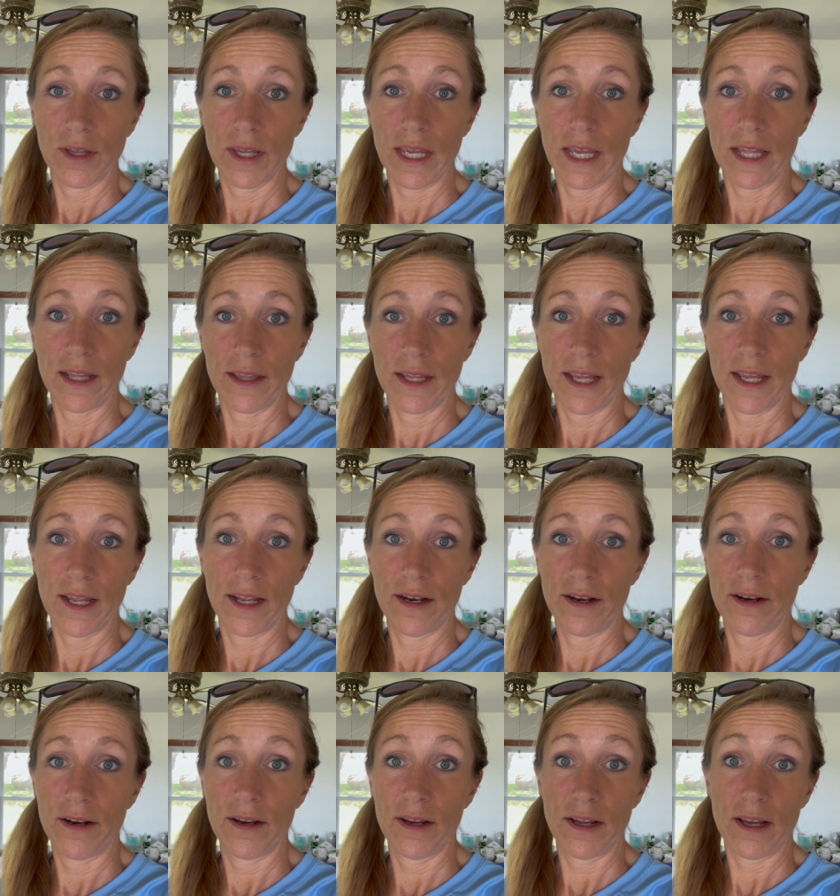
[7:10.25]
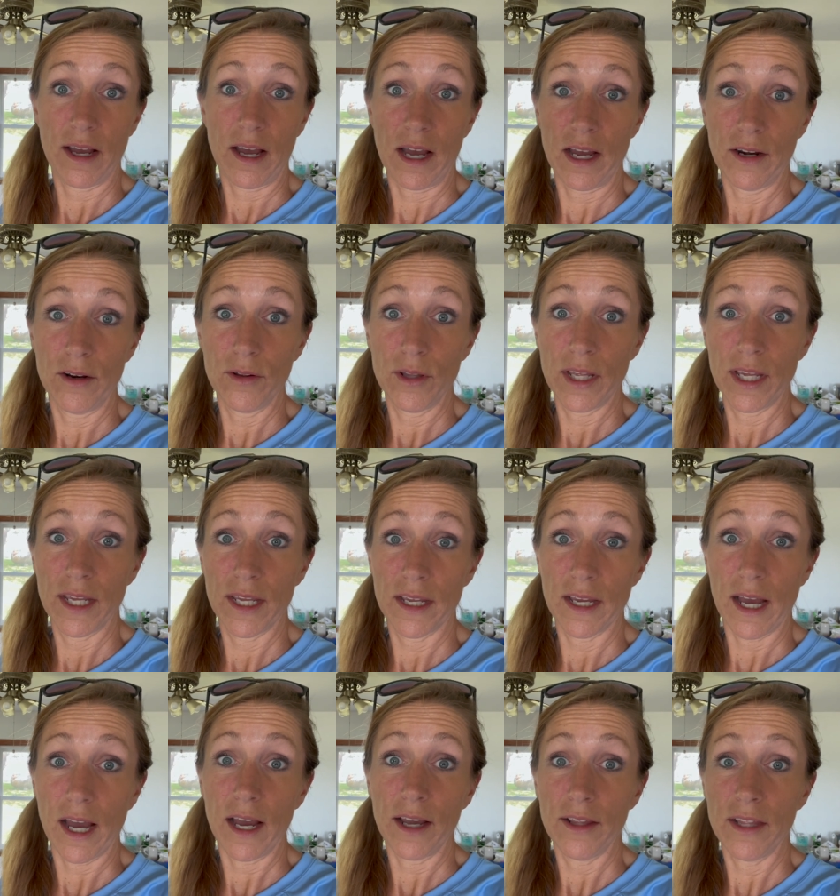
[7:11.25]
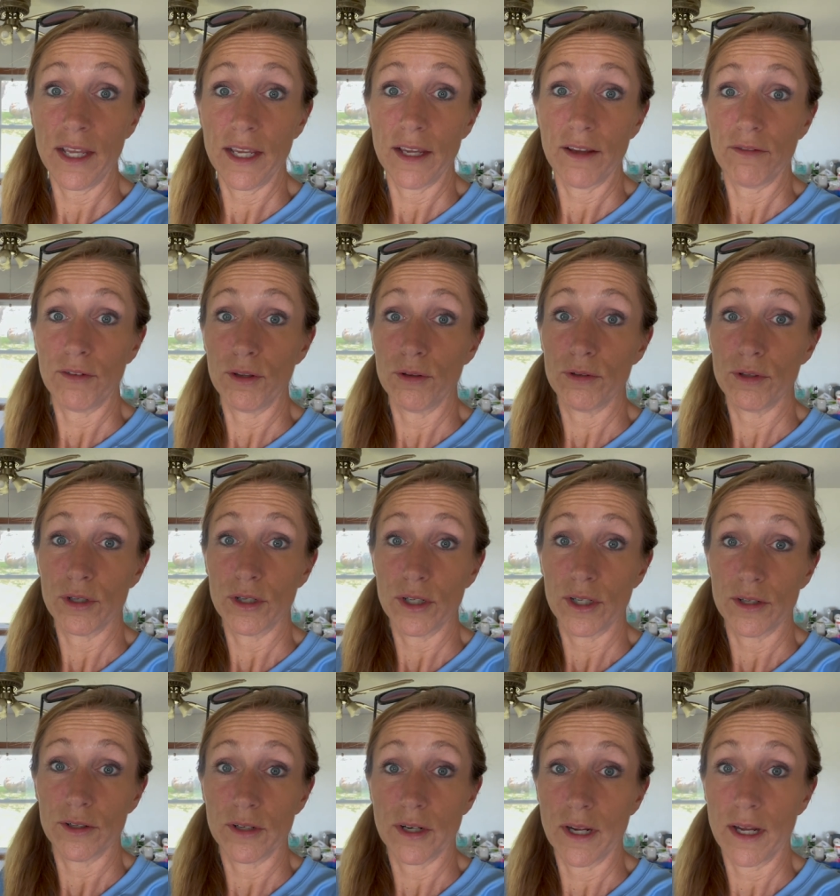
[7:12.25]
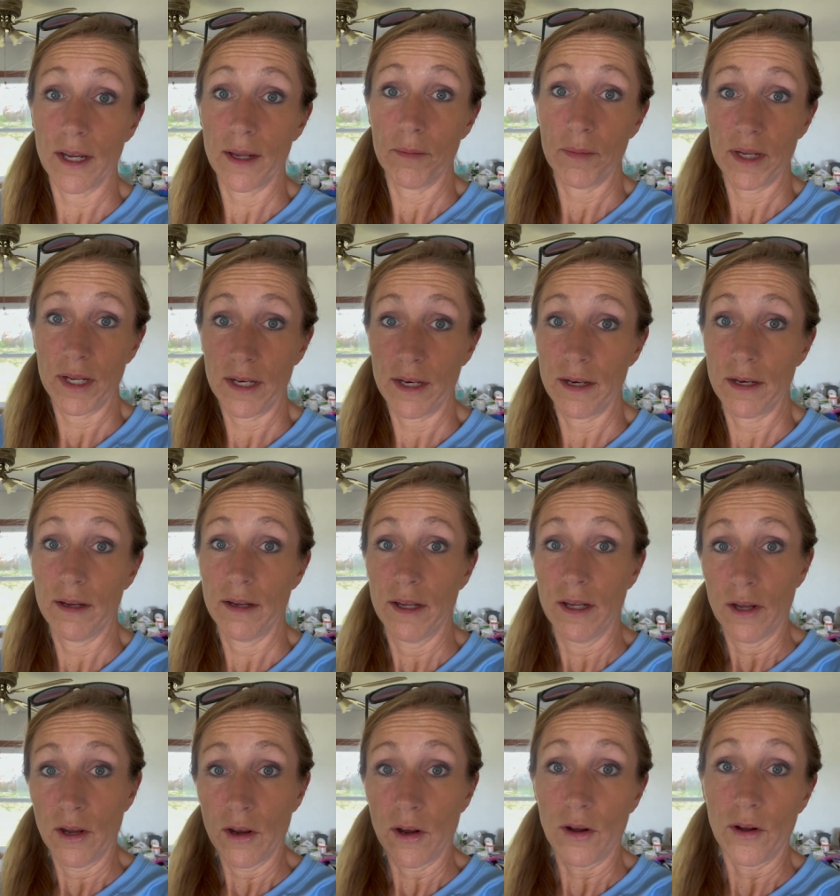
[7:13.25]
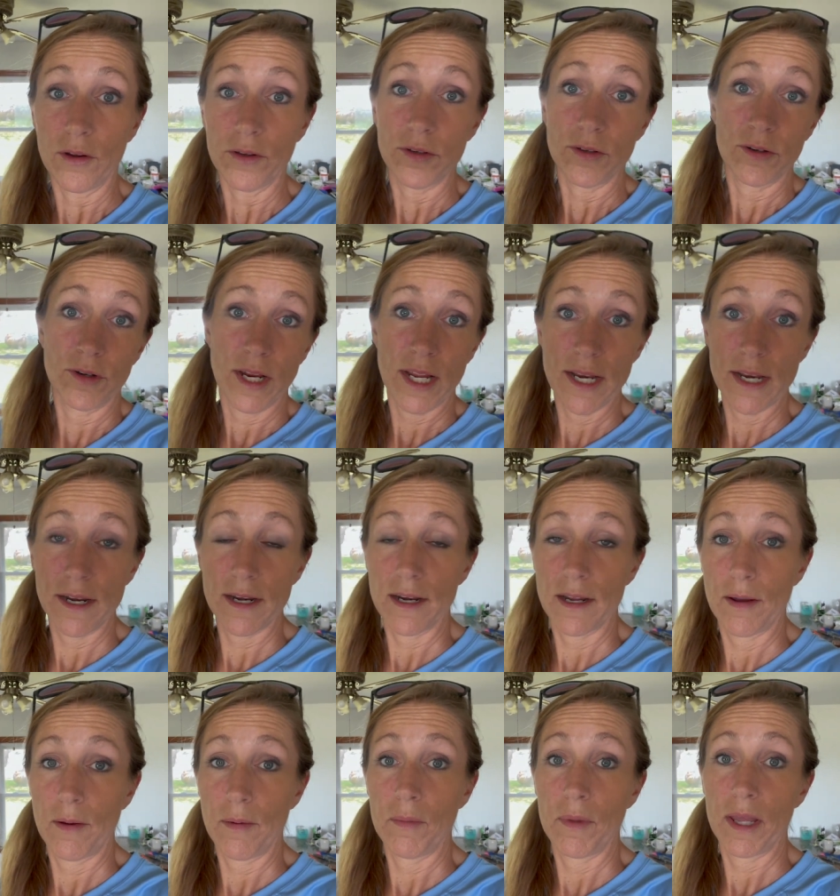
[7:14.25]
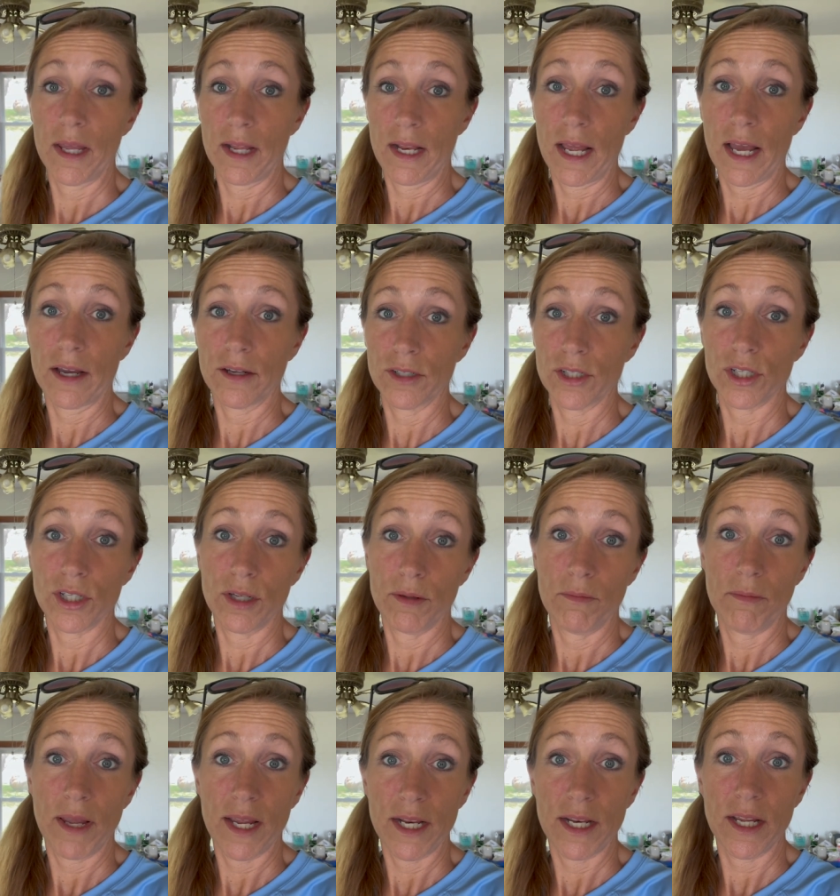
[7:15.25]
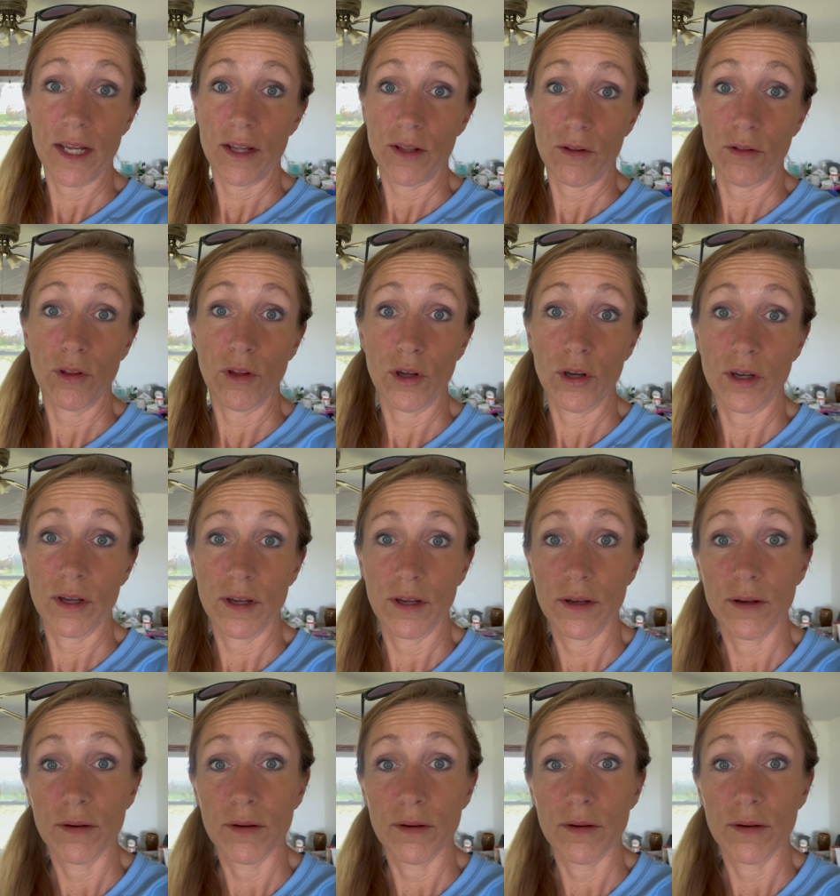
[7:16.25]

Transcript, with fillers: And then I don't think, I think if you took your time and alternated them and actually made it look